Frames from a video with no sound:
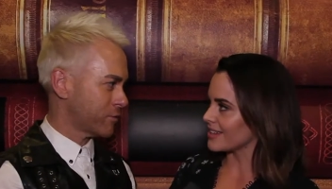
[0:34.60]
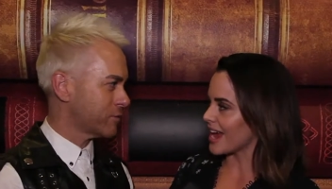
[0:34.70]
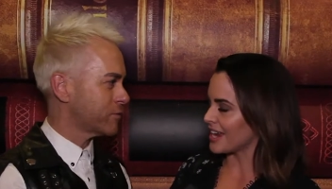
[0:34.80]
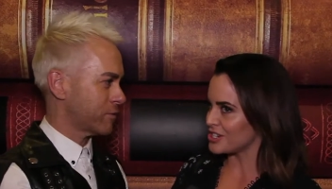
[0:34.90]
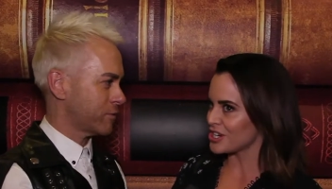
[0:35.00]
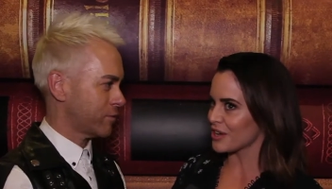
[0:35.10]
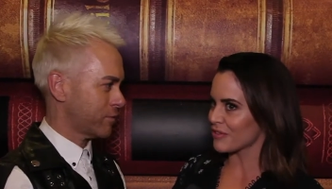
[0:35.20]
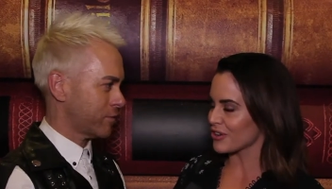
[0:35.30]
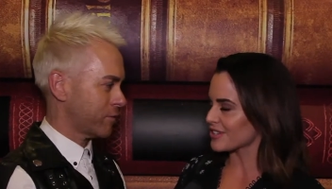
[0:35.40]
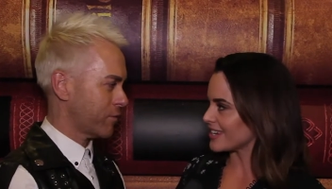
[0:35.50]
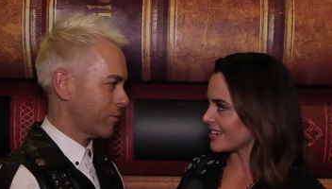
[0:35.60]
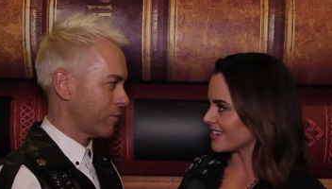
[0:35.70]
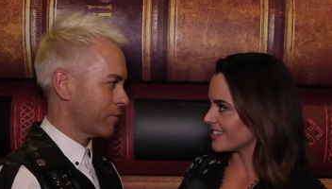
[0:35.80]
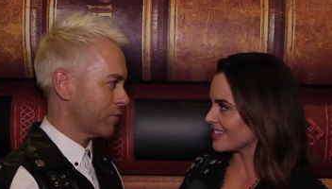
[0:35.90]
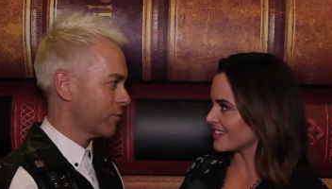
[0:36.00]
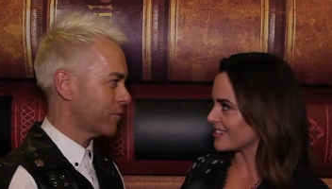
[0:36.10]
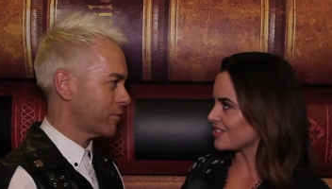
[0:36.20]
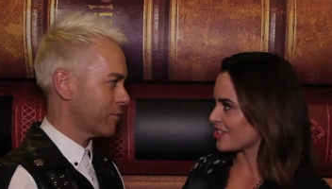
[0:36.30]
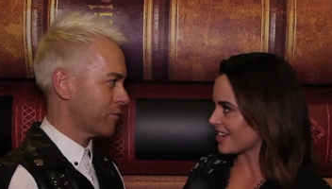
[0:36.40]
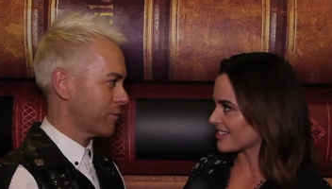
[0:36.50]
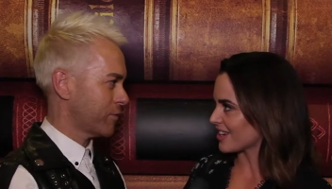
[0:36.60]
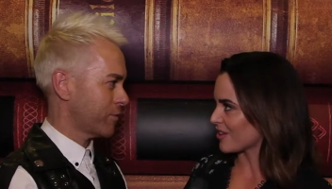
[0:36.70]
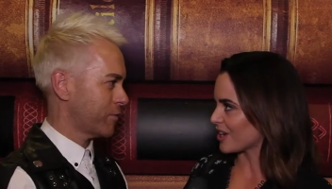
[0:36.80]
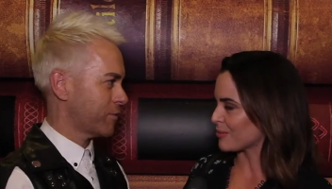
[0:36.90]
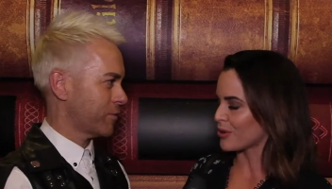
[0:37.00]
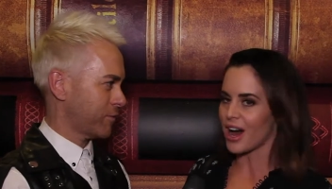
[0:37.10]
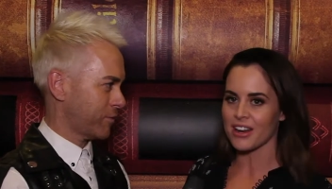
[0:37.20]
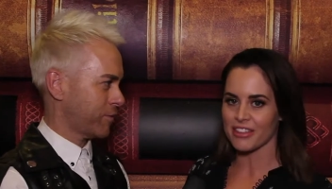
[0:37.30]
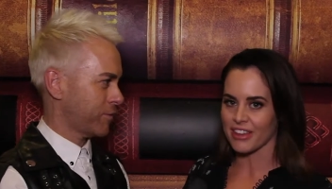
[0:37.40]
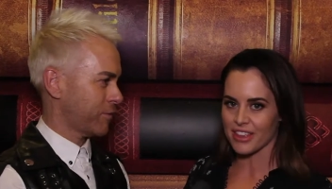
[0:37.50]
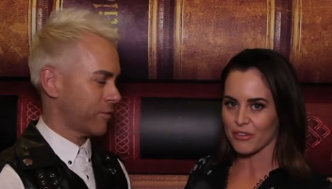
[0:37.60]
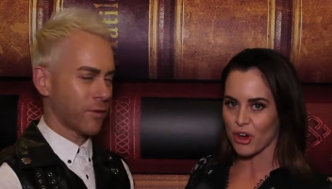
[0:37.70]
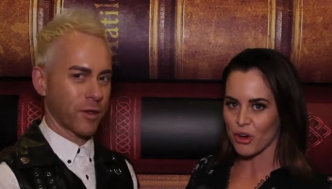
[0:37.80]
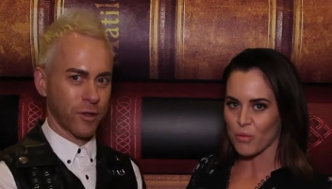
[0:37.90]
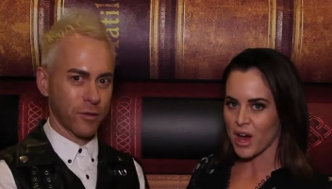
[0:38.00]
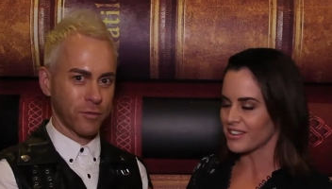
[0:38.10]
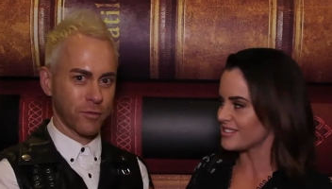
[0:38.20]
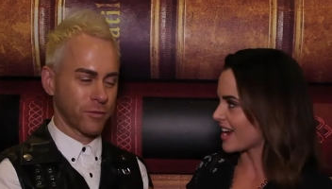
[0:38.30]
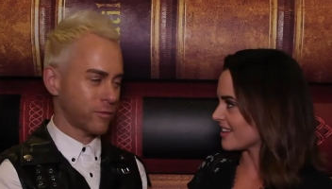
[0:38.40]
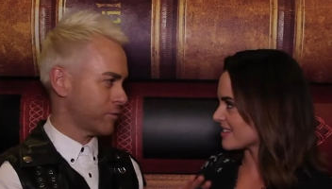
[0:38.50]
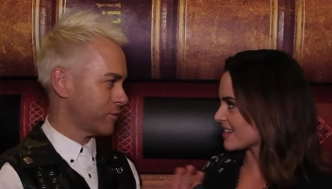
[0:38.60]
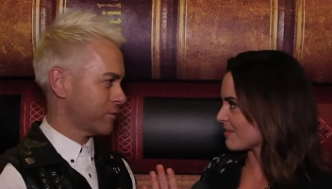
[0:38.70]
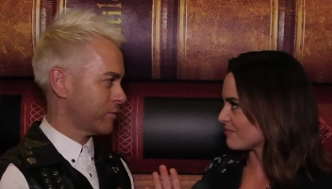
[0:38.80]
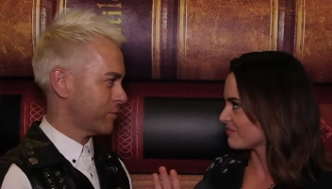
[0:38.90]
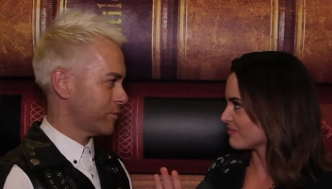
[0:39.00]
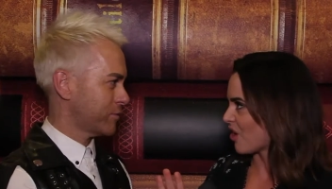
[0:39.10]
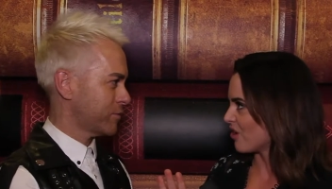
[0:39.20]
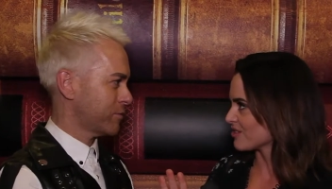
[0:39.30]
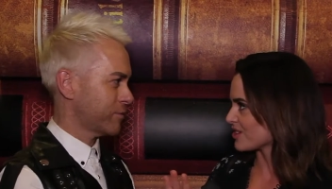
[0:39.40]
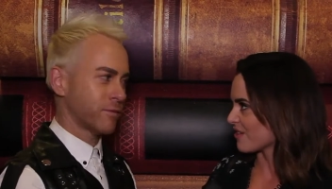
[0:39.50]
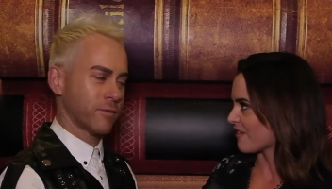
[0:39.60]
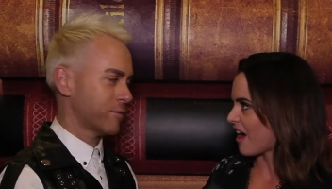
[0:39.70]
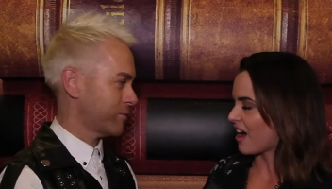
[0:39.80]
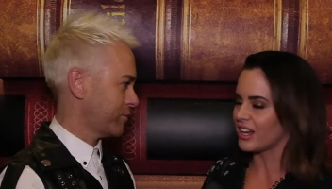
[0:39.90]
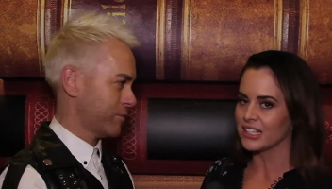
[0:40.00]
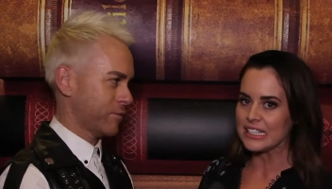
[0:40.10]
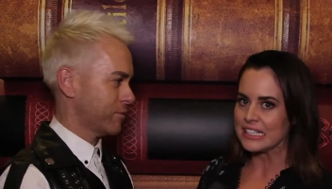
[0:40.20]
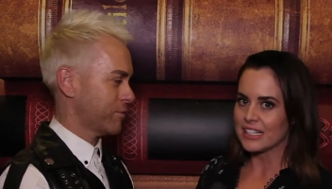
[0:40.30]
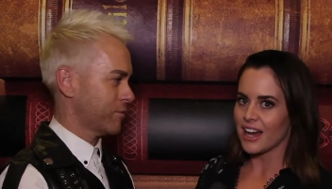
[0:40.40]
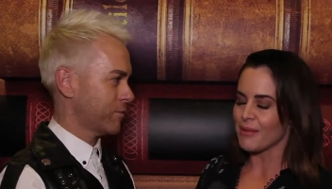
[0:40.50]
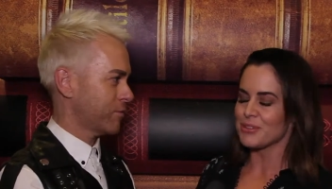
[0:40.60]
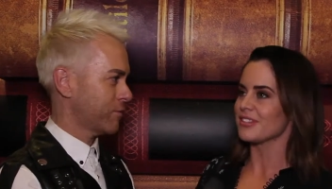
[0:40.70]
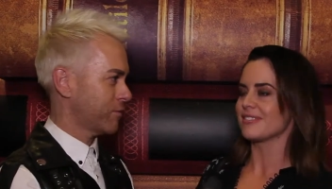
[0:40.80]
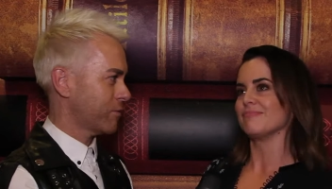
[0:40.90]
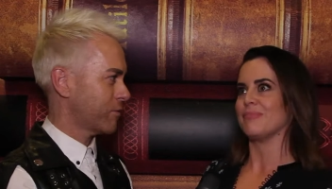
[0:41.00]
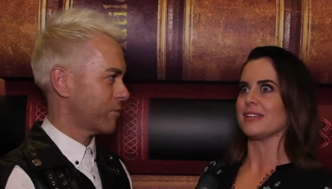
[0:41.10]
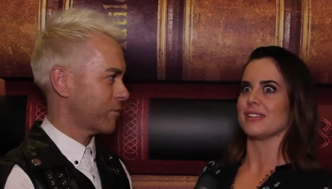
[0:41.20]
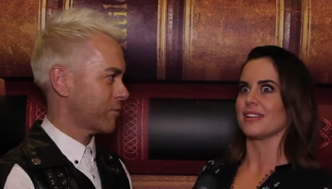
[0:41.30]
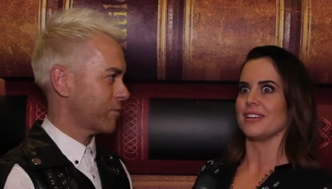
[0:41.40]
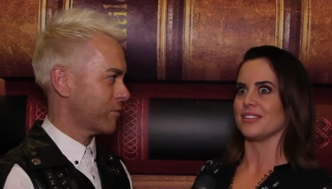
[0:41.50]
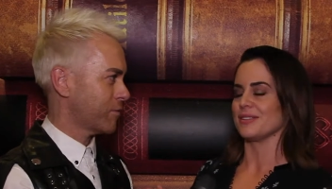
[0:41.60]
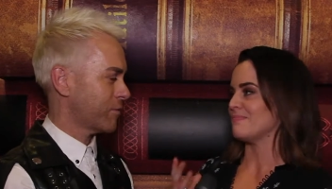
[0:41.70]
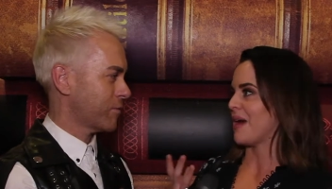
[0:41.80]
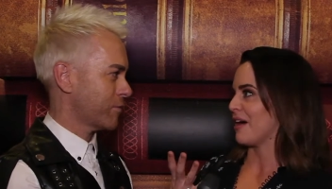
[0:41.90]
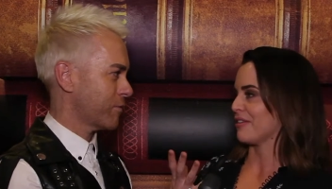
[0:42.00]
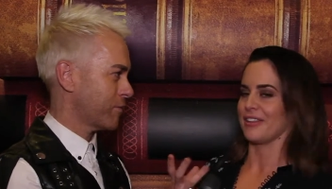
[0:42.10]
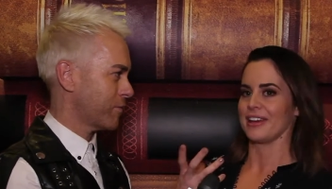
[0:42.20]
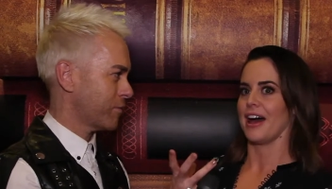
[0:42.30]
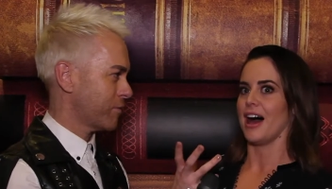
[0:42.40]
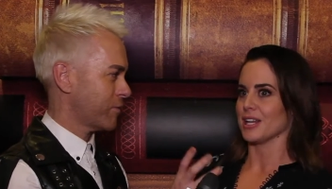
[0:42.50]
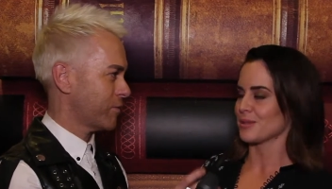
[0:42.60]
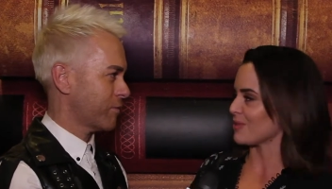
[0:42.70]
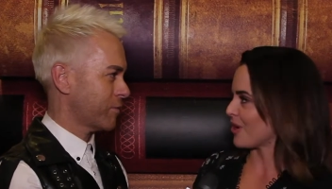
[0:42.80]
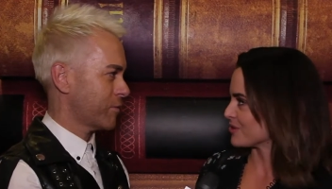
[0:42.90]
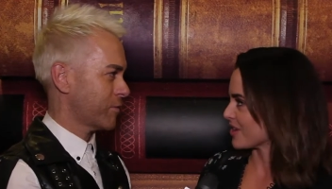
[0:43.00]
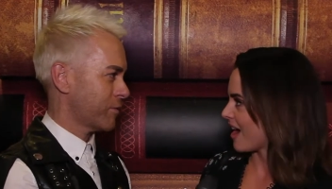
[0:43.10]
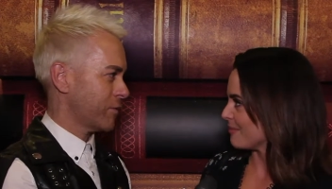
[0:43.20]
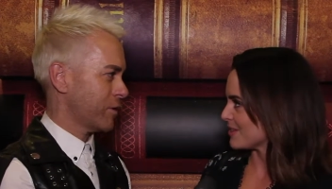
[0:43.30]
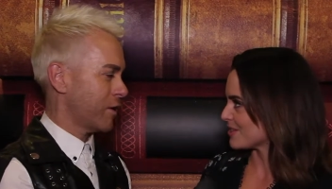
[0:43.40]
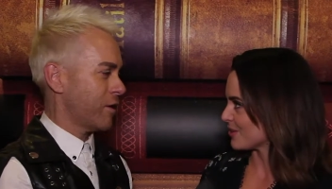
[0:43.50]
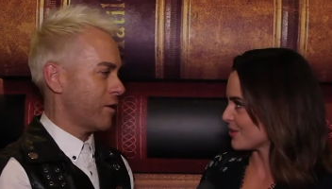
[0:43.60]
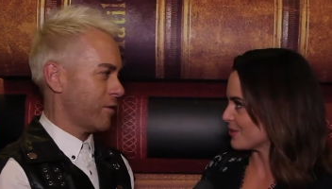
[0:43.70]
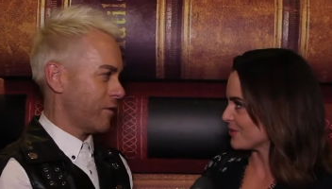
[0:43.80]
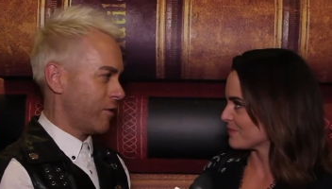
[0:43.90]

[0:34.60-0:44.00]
Speaker 1: The energy of those kids is just incredible. I don't think they've got one dance step wrong so far. I'm just basically just mouth aghast the whole time. It's so cool.